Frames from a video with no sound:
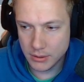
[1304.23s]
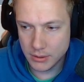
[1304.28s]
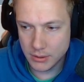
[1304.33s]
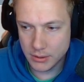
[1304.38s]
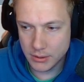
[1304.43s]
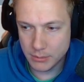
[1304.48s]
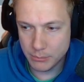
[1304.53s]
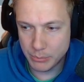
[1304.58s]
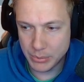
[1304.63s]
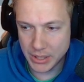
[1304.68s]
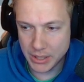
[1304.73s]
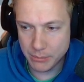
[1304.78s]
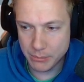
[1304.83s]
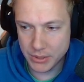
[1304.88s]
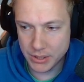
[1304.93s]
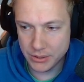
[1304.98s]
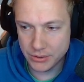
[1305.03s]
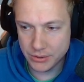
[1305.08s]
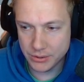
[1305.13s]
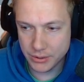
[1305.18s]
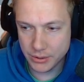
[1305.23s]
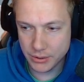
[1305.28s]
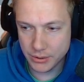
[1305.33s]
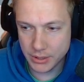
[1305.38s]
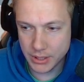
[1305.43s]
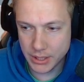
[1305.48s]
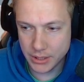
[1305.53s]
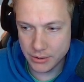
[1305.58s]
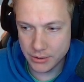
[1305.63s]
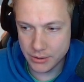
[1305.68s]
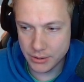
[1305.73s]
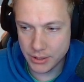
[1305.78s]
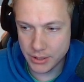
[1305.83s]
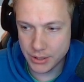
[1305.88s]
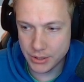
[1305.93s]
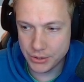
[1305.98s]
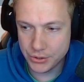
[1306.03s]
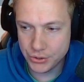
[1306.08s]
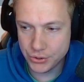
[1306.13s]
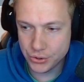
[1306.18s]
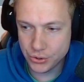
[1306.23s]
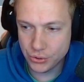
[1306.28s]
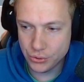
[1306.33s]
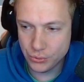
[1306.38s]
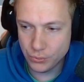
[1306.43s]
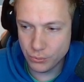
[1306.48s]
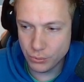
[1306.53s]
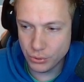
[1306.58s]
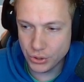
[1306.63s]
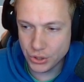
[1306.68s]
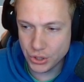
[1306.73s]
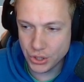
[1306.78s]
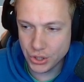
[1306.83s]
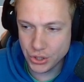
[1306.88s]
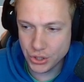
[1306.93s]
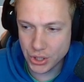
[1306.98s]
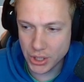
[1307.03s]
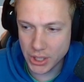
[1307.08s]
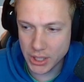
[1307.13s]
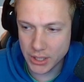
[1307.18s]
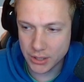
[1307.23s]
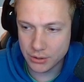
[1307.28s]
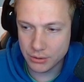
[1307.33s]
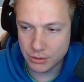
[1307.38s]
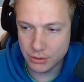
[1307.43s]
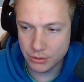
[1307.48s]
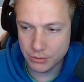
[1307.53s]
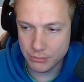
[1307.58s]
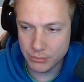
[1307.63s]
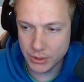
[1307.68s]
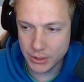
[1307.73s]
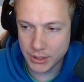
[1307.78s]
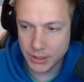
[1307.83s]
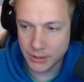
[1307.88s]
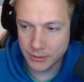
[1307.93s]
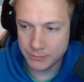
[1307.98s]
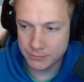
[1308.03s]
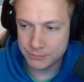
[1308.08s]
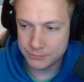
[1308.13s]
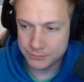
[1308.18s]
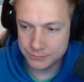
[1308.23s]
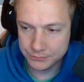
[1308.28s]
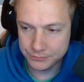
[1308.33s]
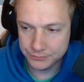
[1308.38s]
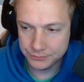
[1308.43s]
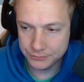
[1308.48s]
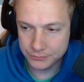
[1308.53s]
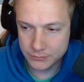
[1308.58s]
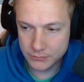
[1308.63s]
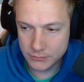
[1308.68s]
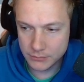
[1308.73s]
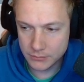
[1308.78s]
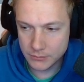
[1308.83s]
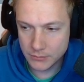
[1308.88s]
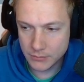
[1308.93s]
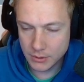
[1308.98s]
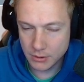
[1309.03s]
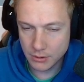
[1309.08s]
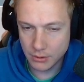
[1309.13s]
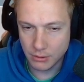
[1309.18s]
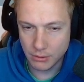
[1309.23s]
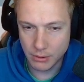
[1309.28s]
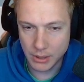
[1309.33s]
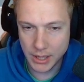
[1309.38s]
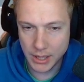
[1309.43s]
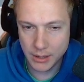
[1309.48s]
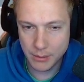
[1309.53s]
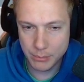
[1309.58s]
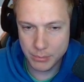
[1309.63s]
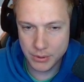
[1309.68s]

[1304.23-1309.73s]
Impediments, no. Hello, Squishy Shark, good morning. Gripe?